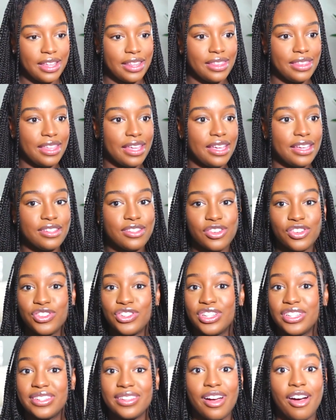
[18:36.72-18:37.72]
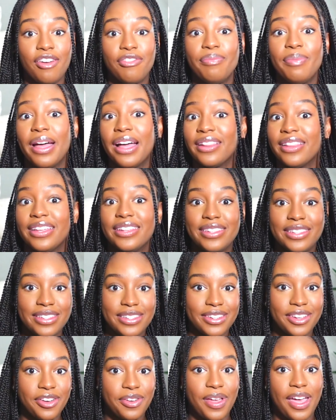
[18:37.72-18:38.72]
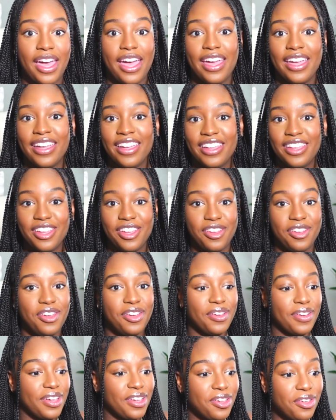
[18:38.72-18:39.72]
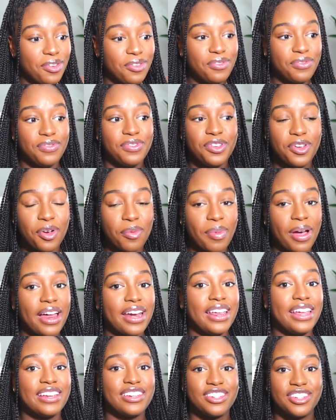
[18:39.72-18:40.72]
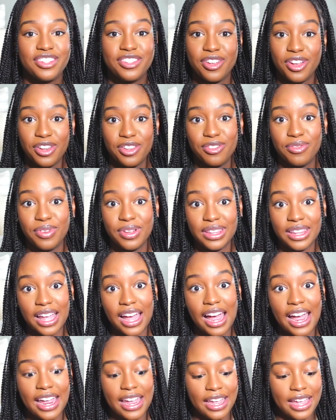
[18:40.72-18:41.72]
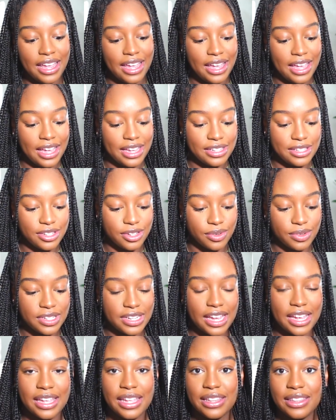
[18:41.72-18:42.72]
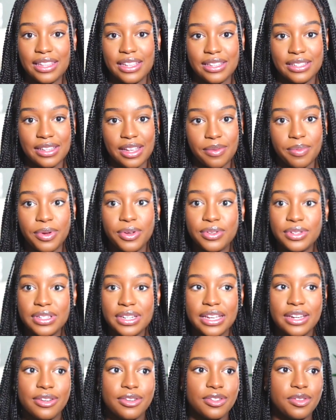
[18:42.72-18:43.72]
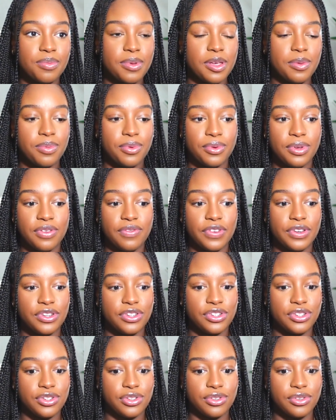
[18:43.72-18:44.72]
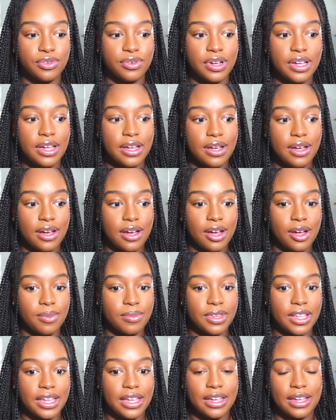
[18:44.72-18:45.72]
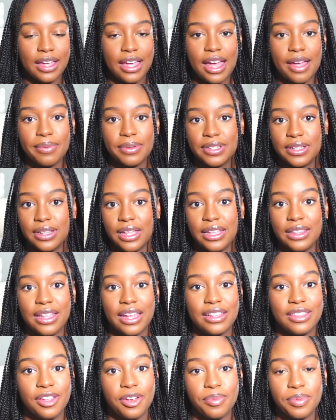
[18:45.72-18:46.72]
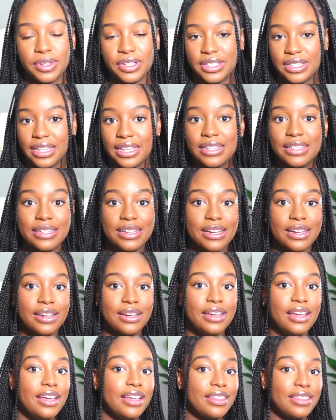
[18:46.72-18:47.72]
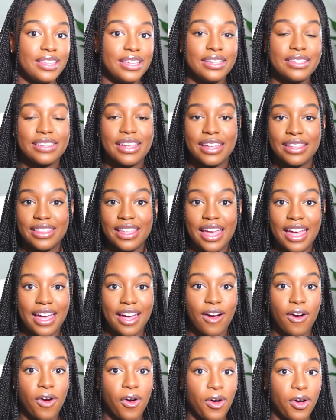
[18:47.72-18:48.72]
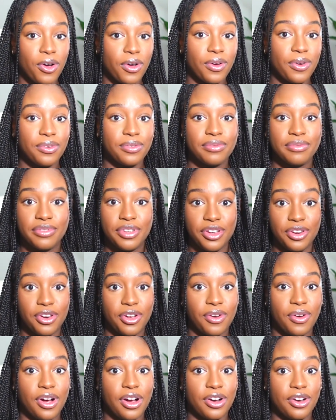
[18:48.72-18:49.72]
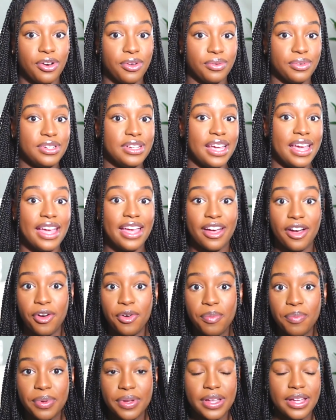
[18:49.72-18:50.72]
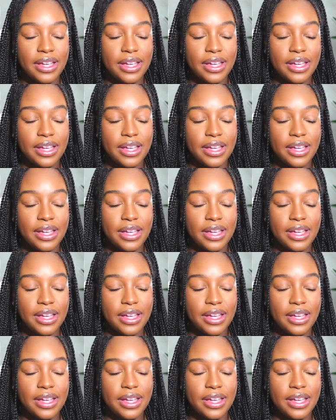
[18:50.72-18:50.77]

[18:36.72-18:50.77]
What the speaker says: Things are just off balance, okay? Your body has just gone through a lot. And so taking things like postnatals, people even do, they encapsulate like their placenta, things like that, all, you know, are known to help.